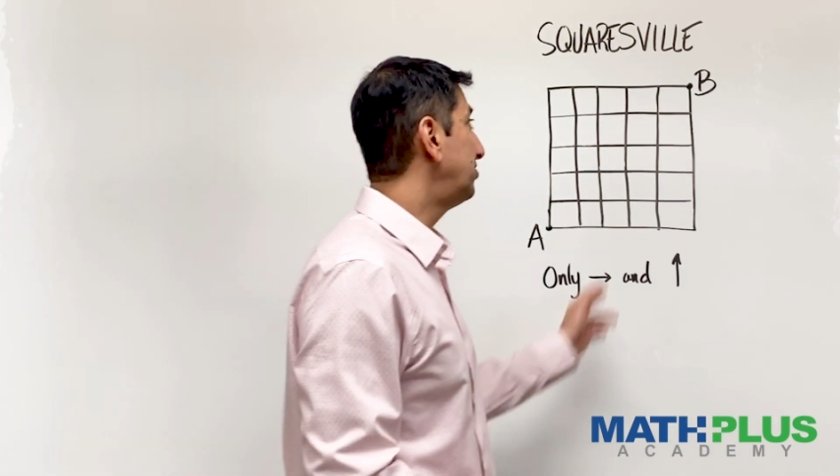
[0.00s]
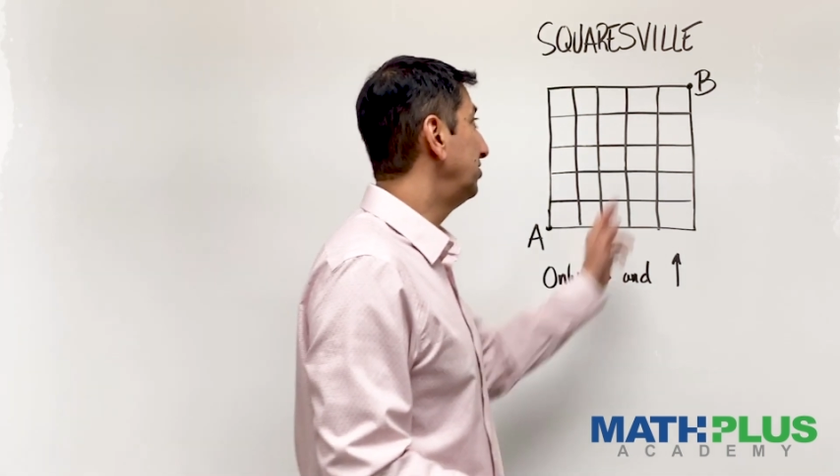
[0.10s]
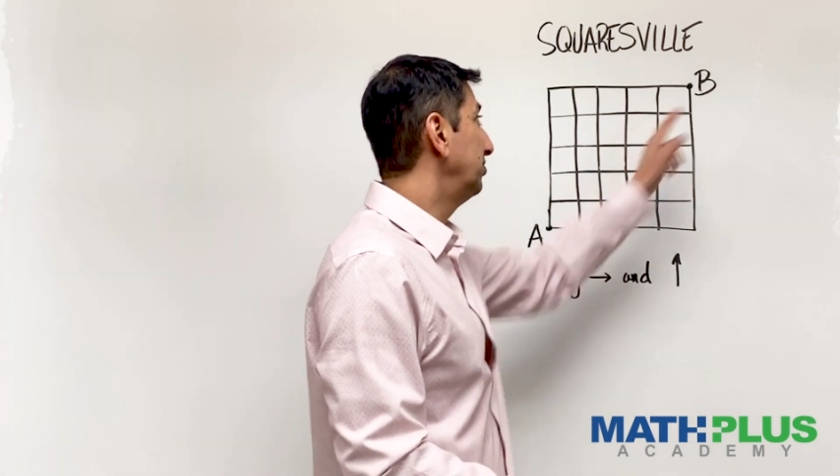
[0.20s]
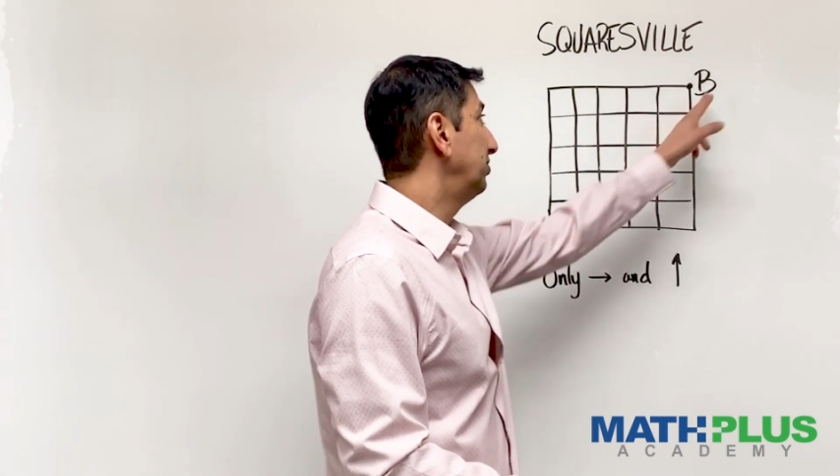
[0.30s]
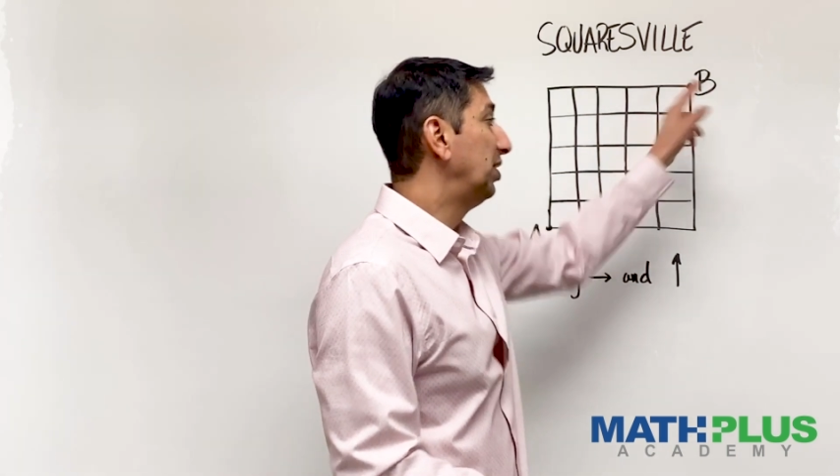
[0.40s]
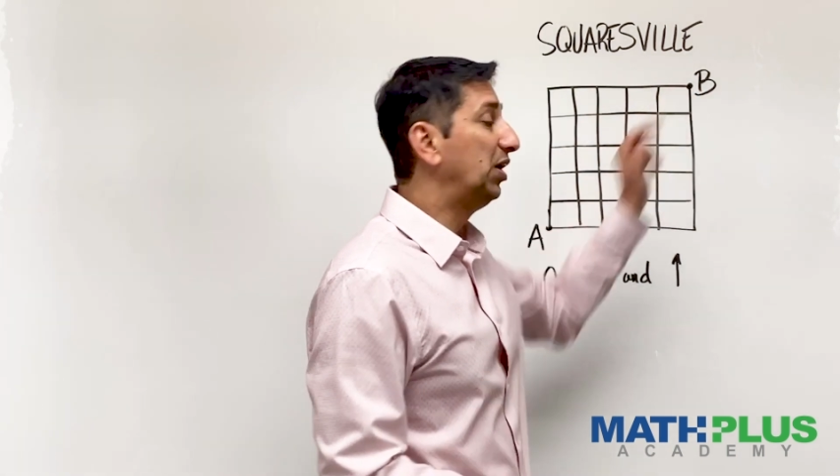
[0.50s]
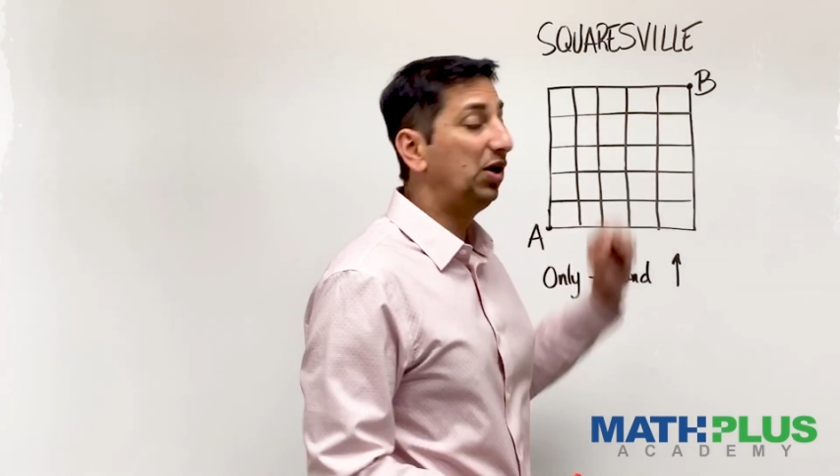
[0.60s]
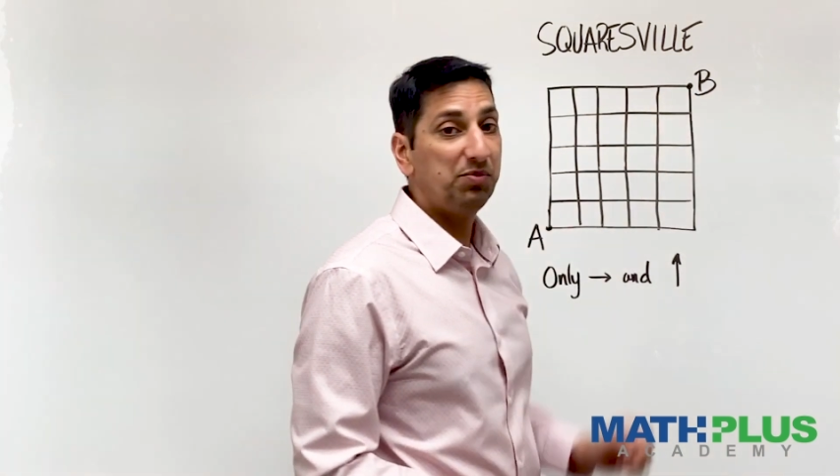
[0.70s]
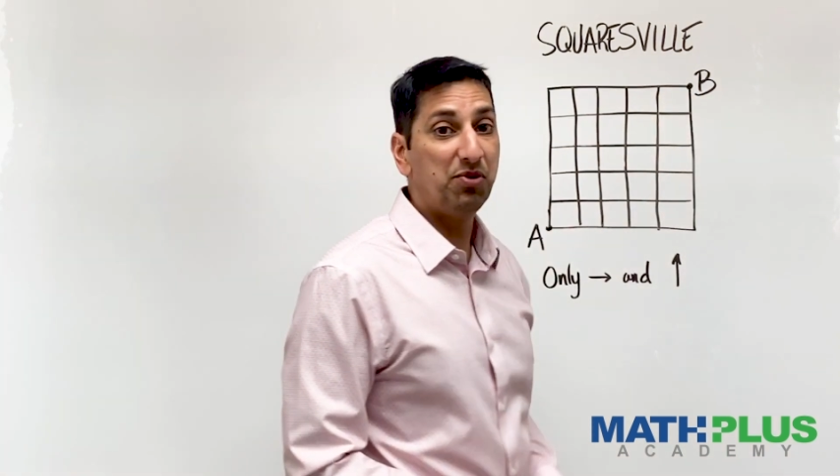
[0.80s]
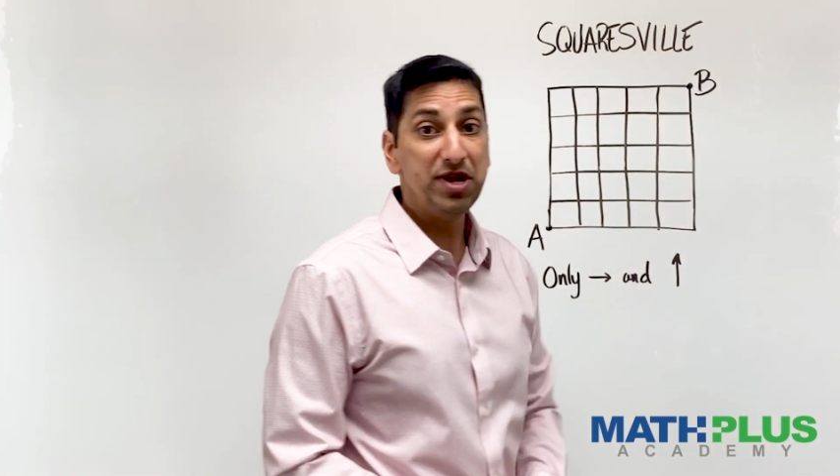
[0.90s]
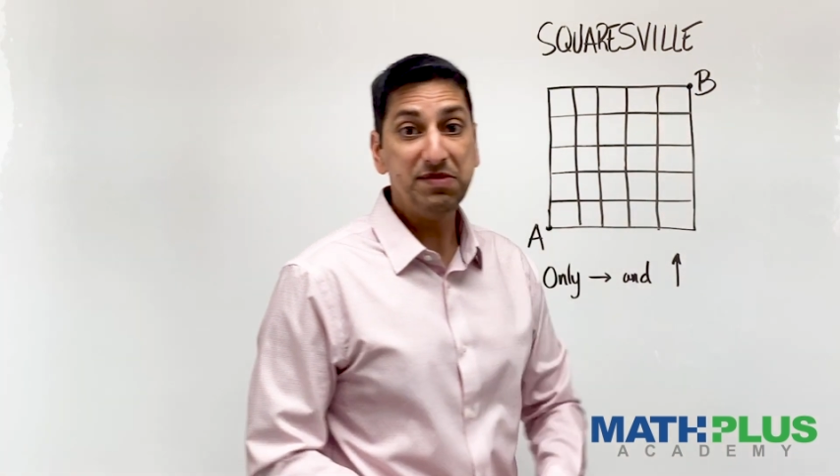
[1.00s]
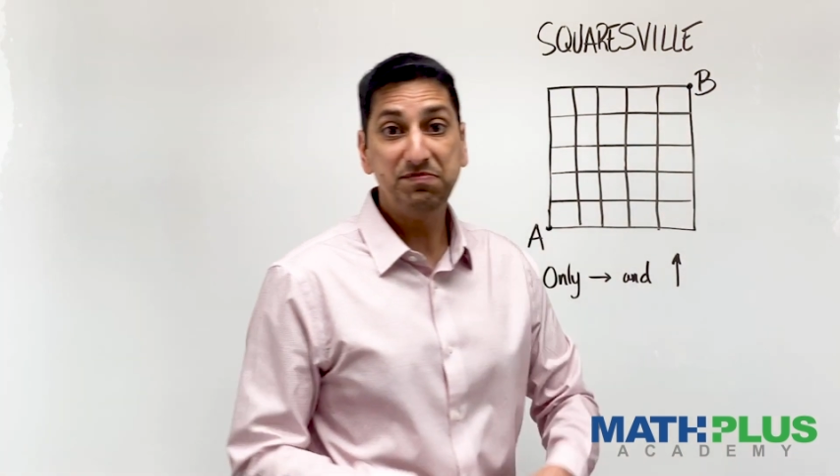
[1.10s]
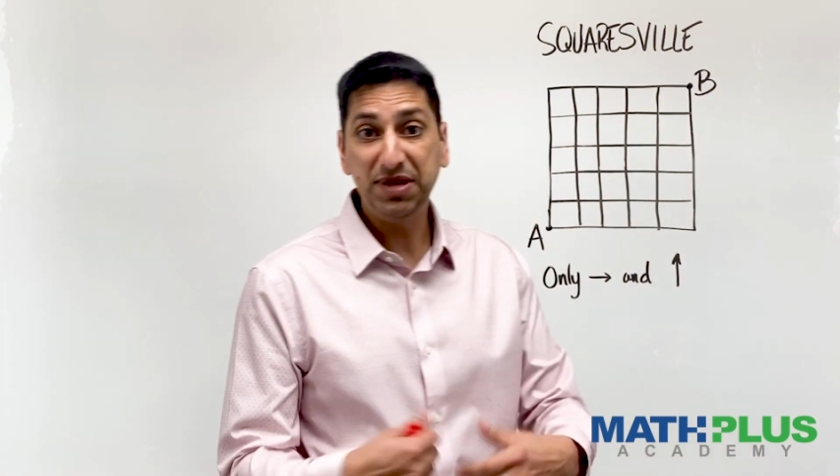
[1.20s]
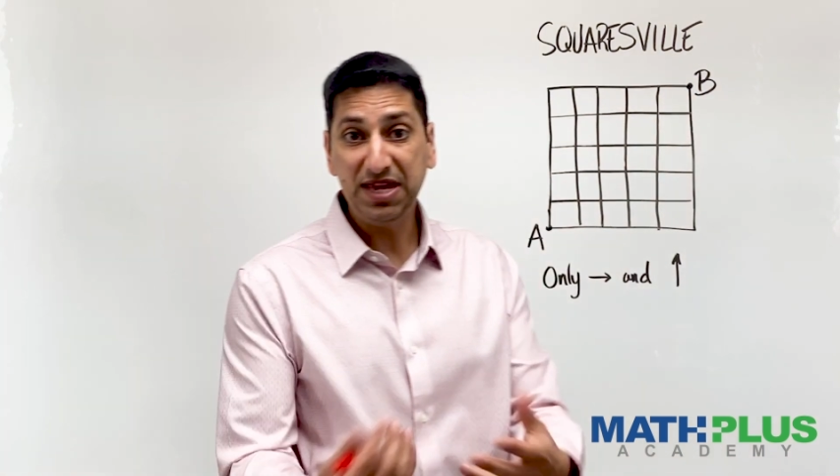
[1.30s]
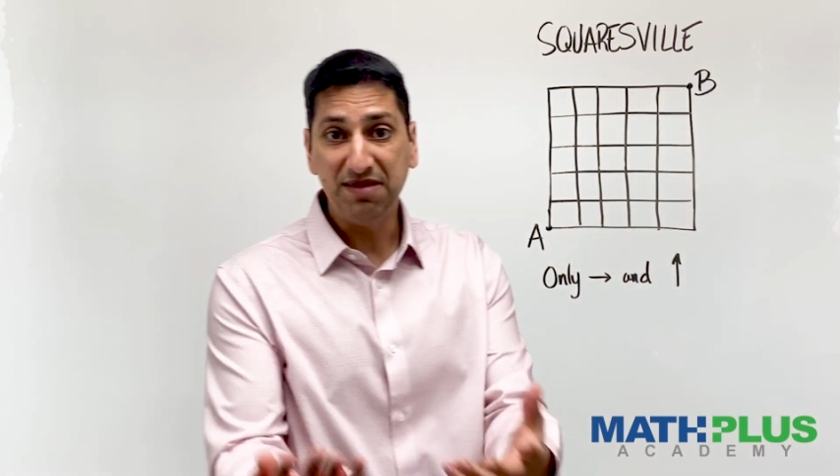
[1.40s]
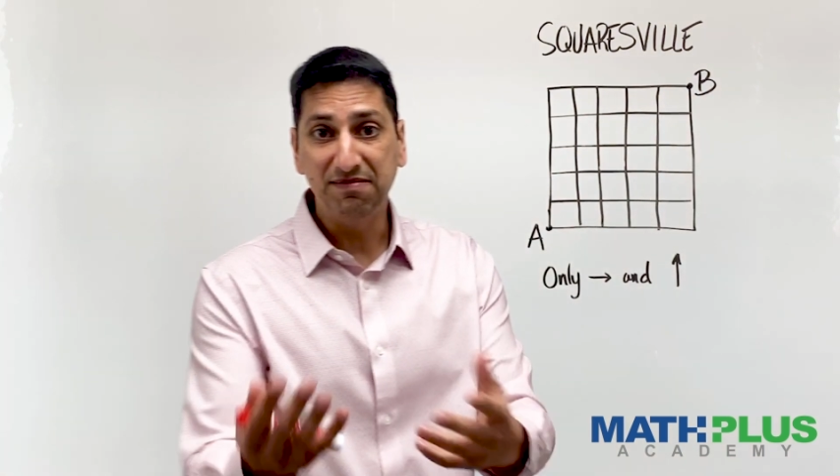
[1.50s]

to point B.